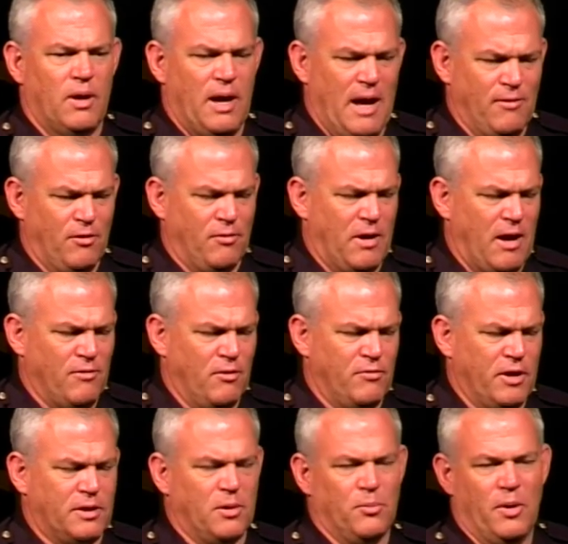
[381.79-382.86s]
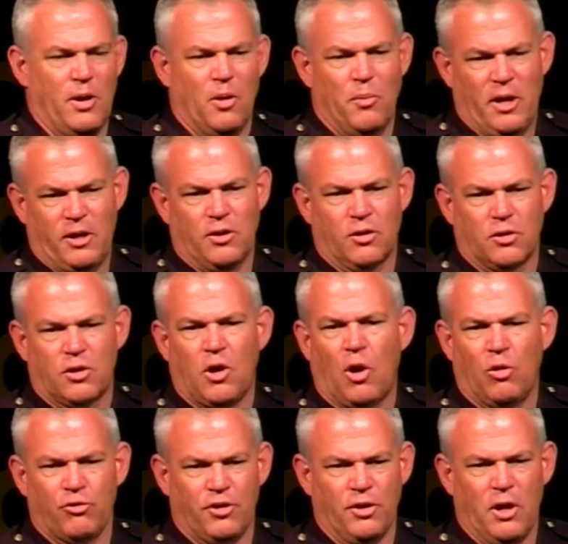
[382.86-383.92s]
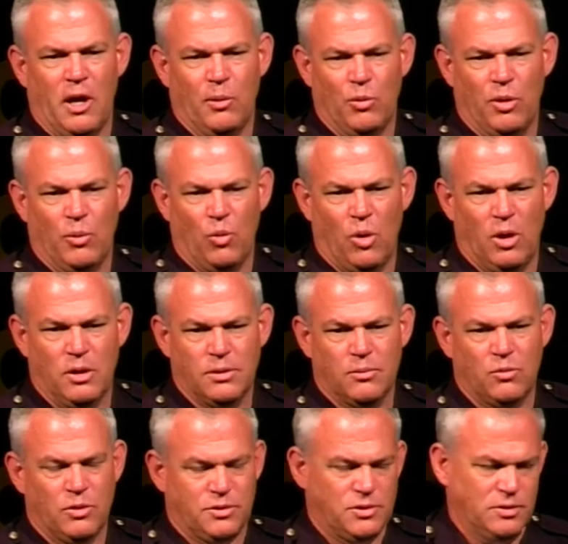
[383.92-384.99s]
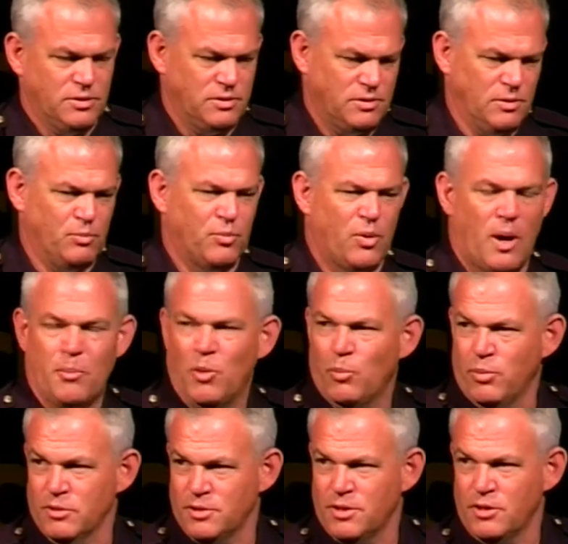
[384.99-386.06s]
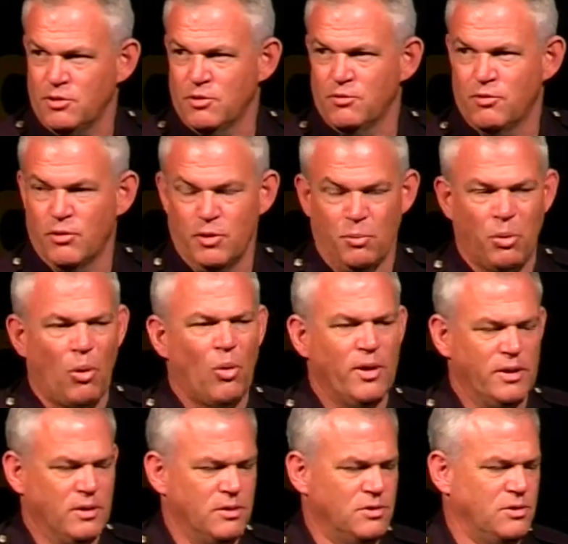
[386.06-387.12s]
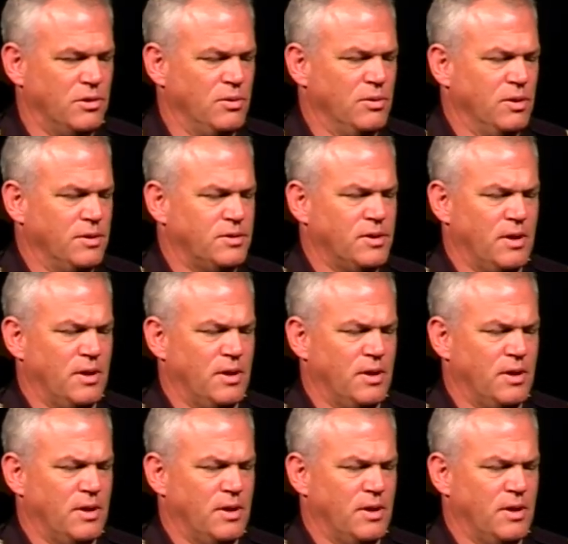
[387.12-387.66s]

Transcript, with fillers: have a, have a victim there, make your call to 911, which is the proper procedure for deploying this unit.